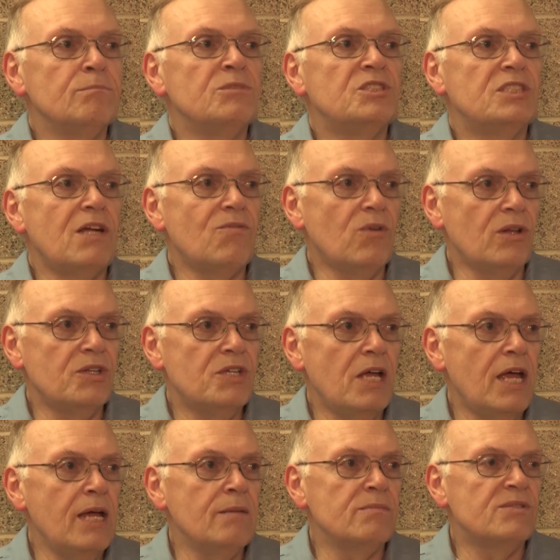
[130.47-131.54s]
several
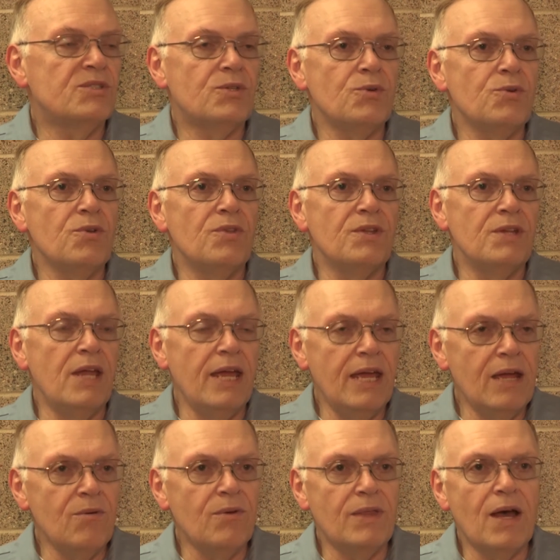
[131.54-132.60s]
times through the
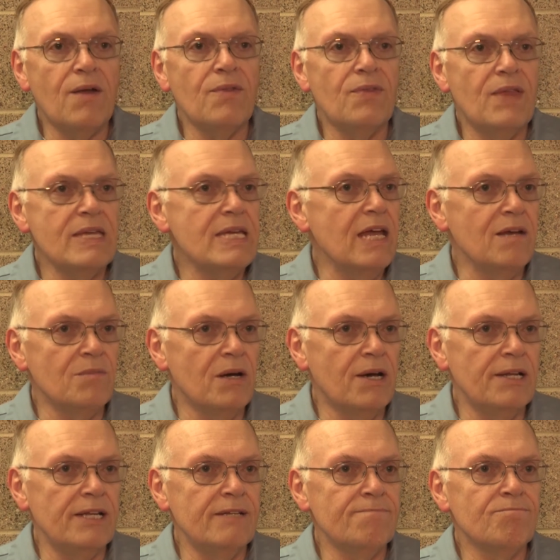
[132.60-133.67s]
day without thinking
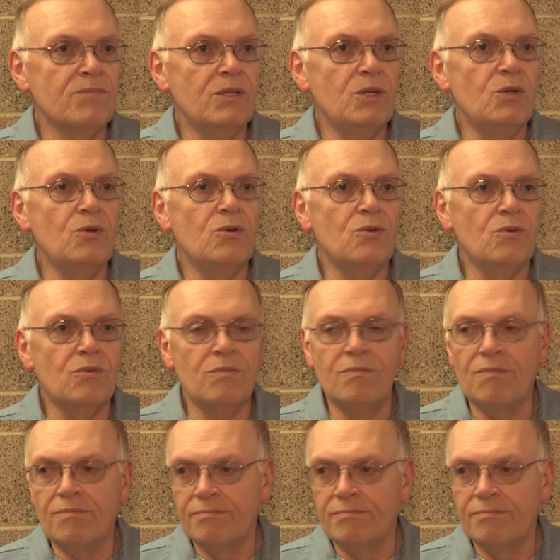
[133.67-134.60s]
about it. You